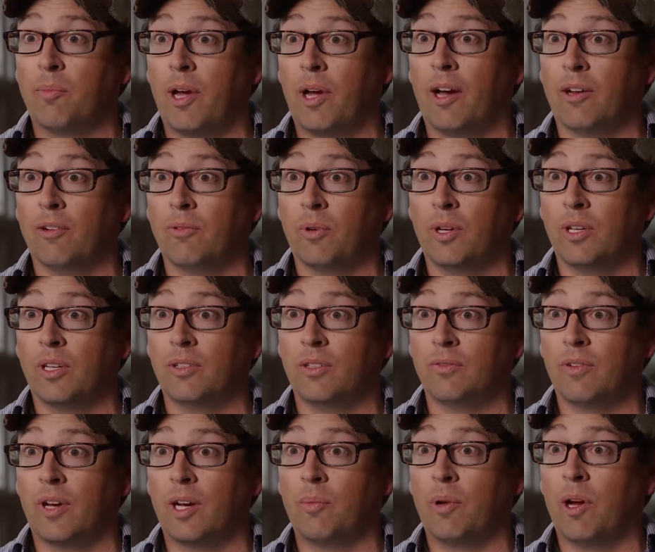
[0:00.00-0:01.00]
about and what to
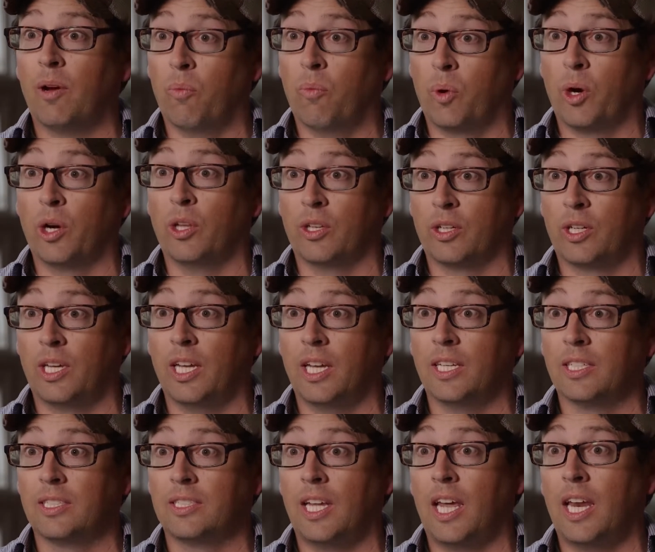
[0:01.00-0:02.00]
fight about, and where their kid
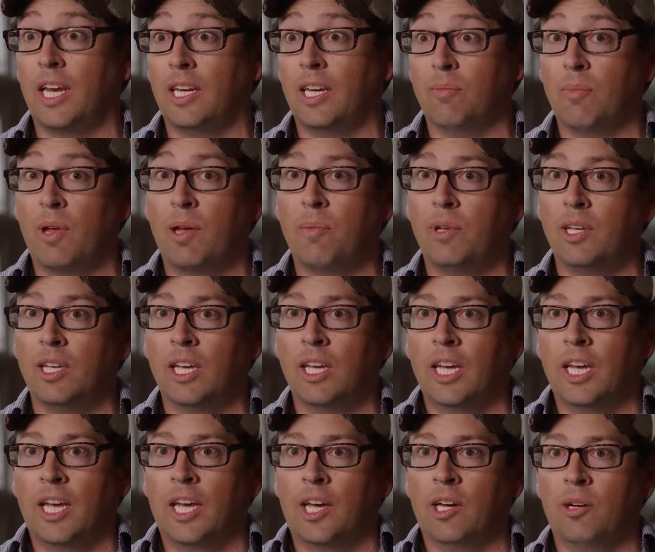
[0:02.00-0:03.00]
is standing, and maybe
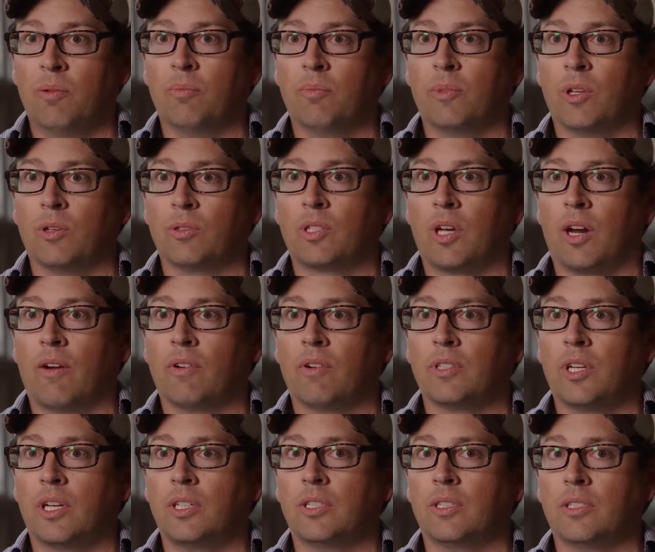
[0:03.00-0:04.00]
help those
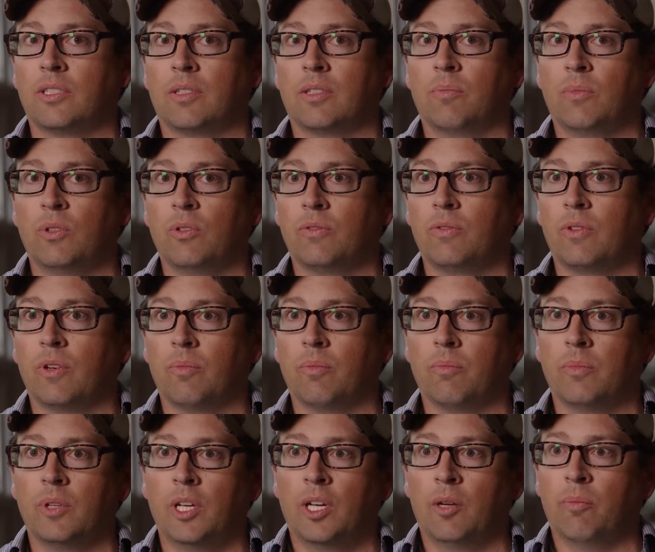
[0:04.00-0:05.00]
conversations to move from